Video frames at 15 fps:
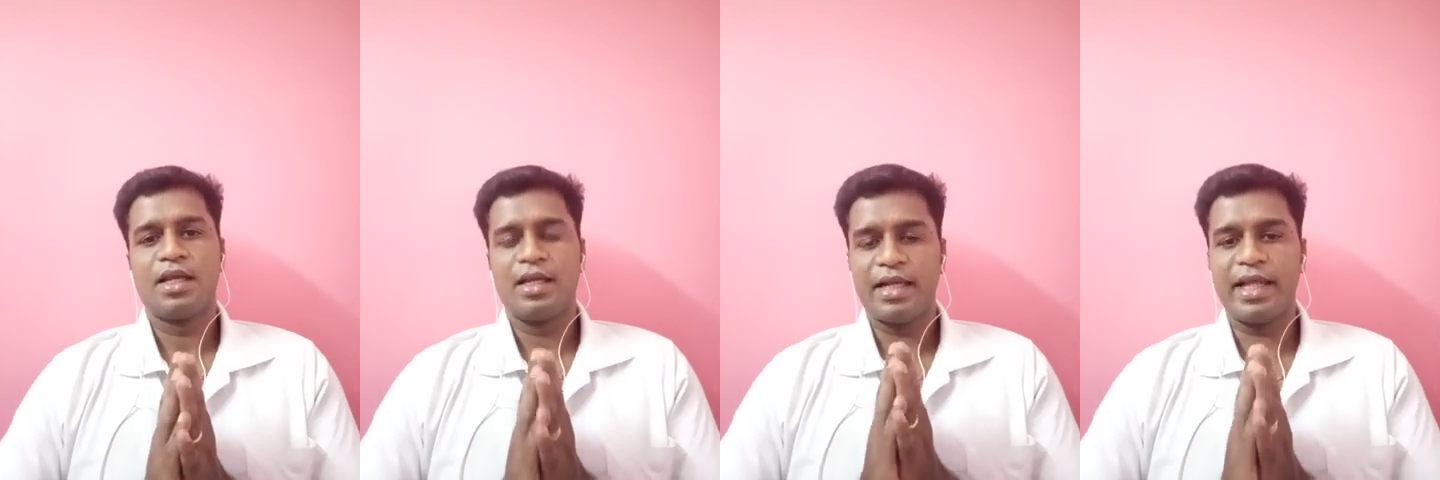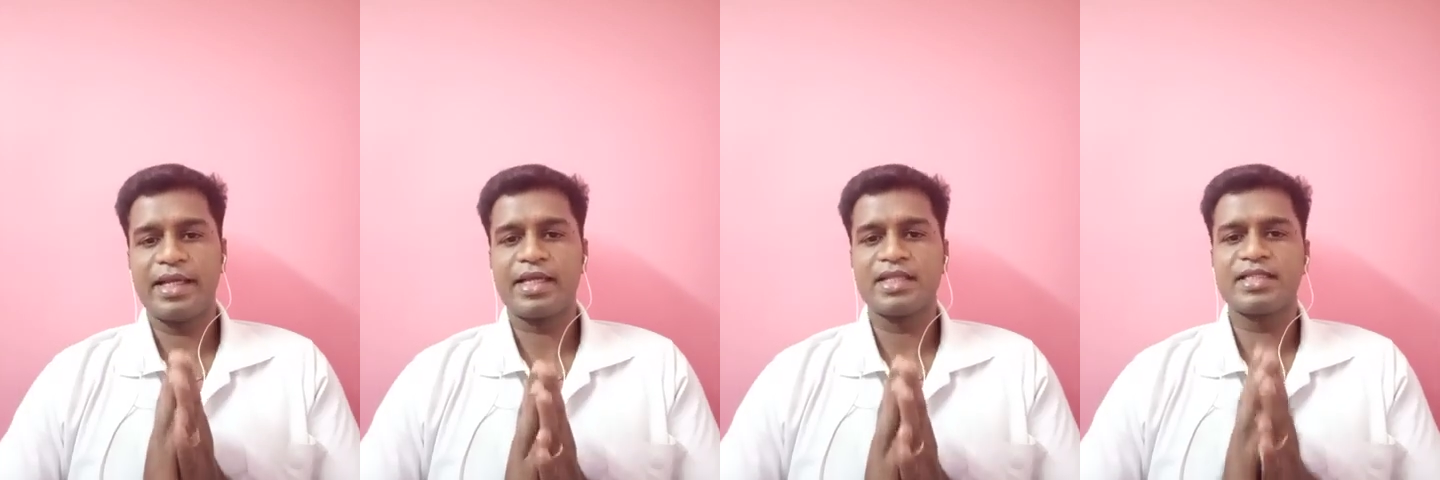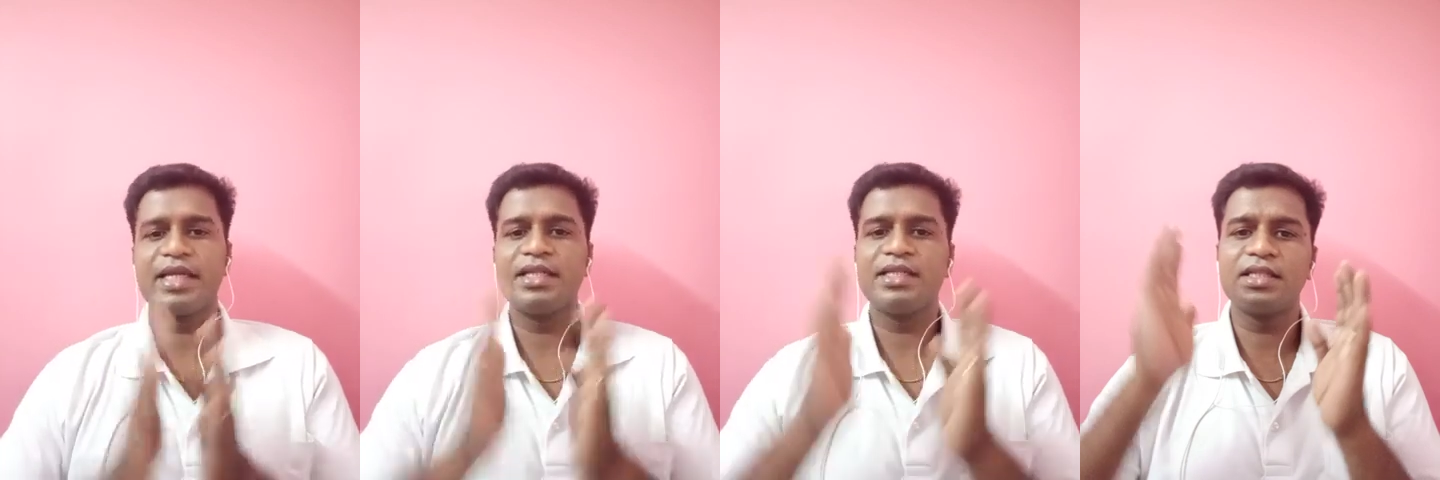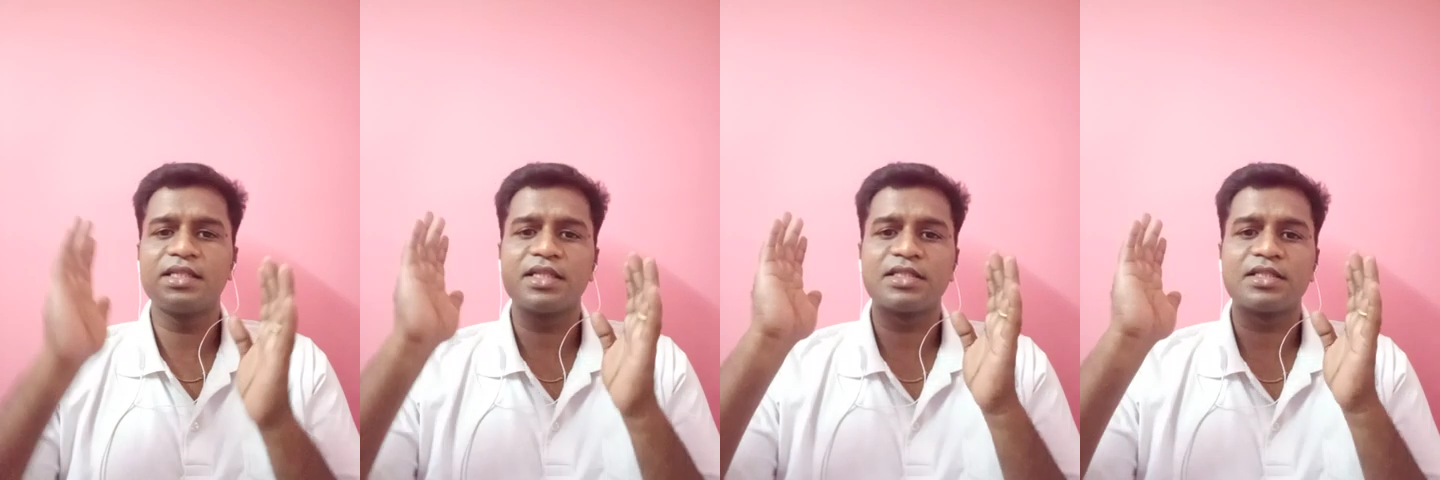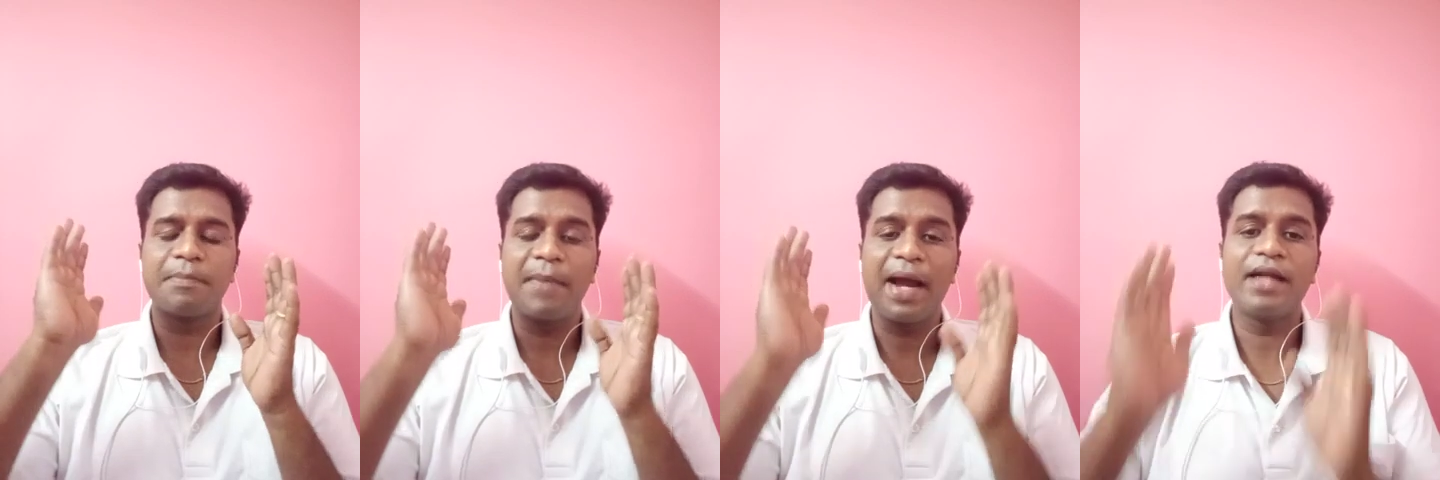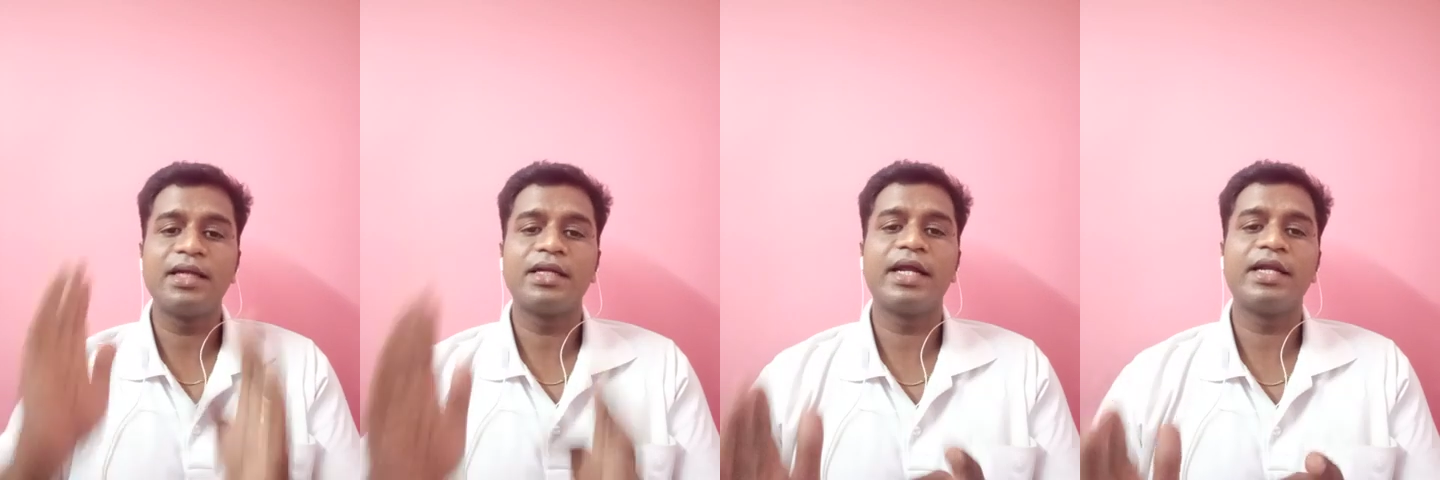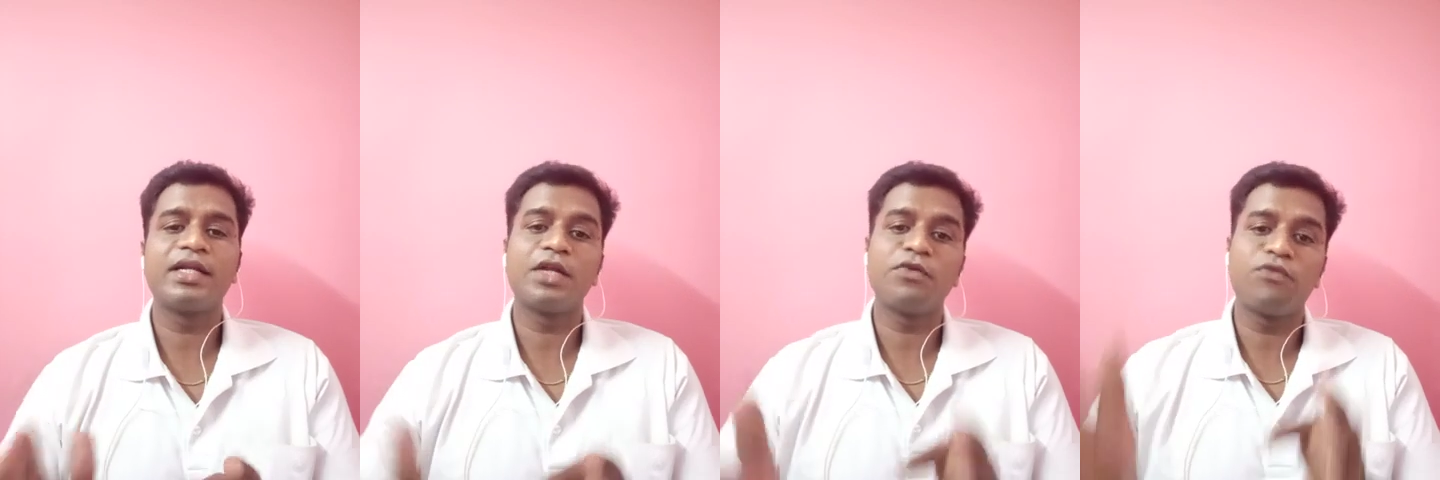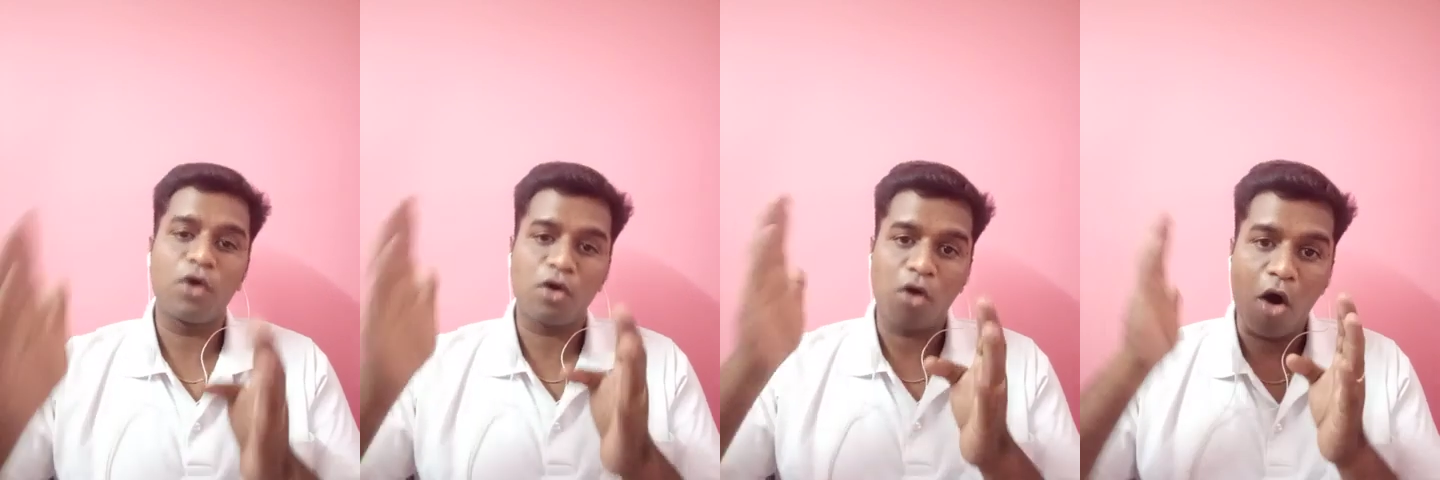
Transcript: Like I said, this is mandatory for